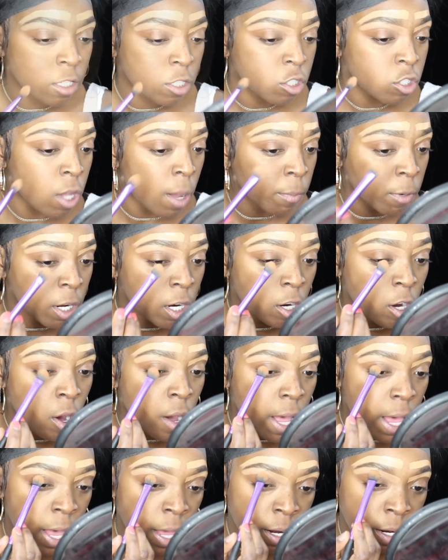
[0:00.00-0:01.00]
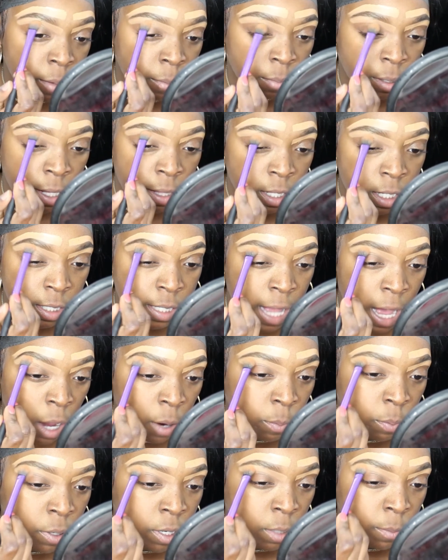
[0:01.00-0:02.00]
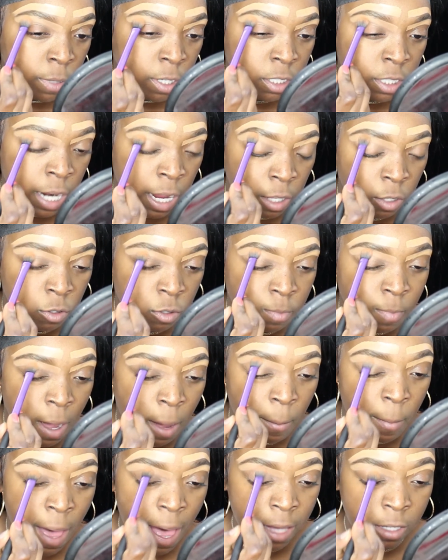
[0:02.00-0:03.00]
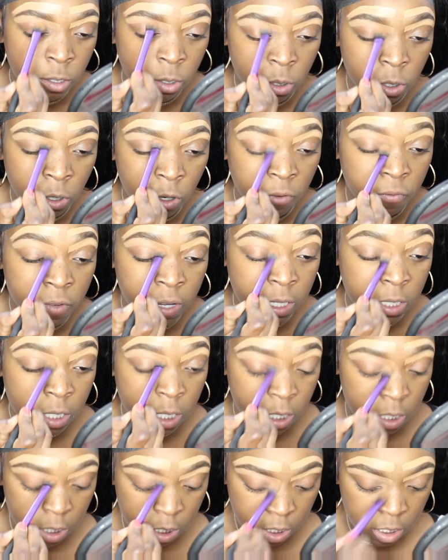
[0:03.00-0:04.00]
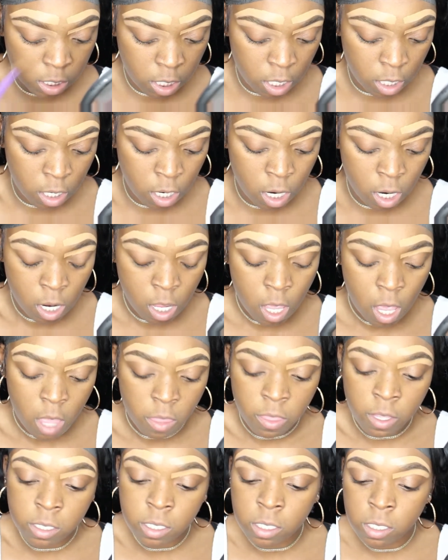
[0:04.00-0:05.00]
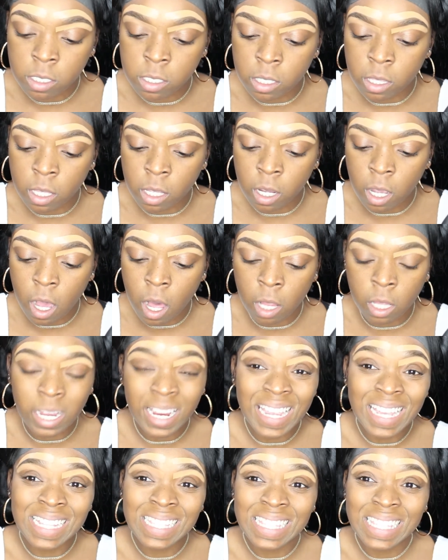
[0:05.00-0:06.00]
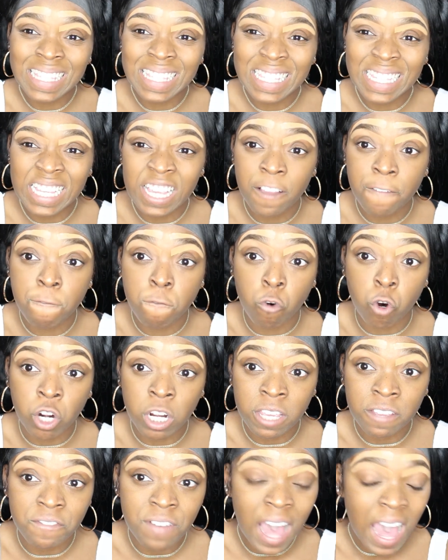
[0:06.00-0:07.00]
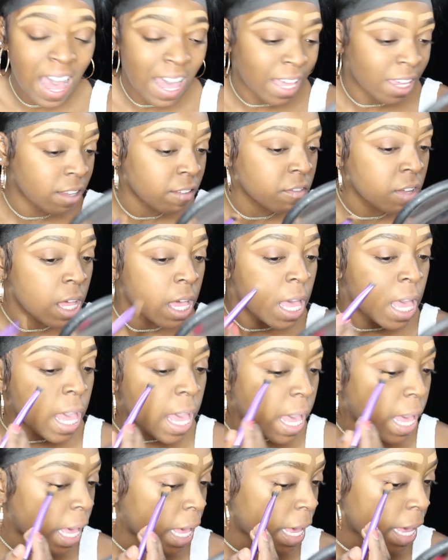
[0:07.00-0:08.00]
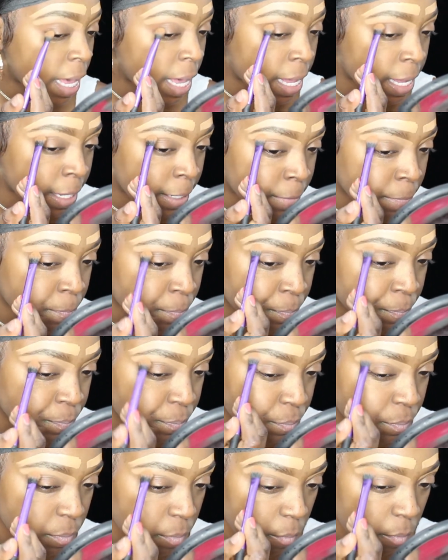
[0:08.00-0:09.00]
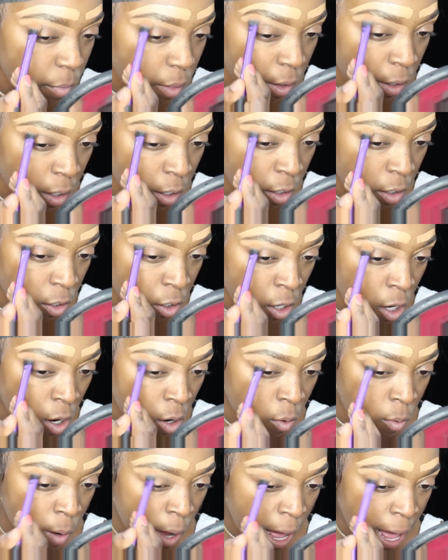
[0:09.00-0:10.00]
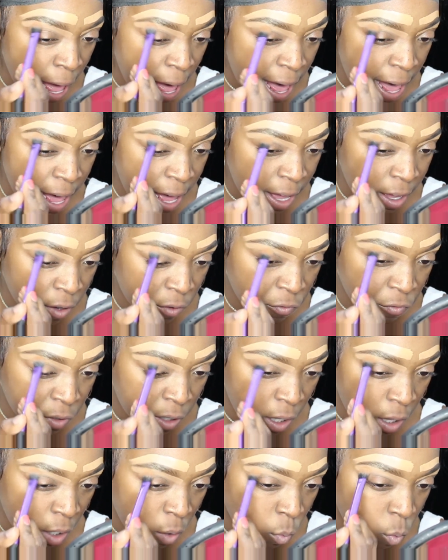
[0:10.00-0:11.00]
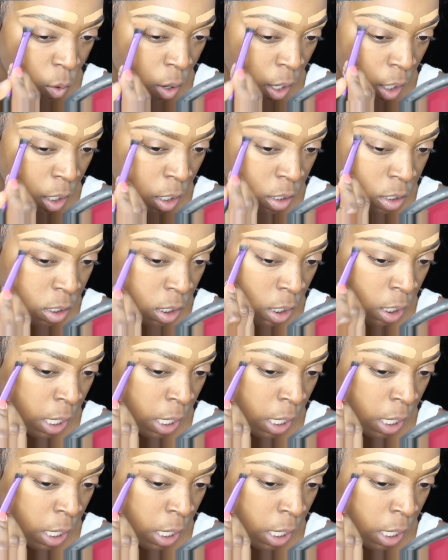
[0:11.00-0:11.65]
So I'm gonna go ahead and blend this out. Pretty much I use my MAC Studio Fix concealer. This is in the color NC45, And you know, I really wanted to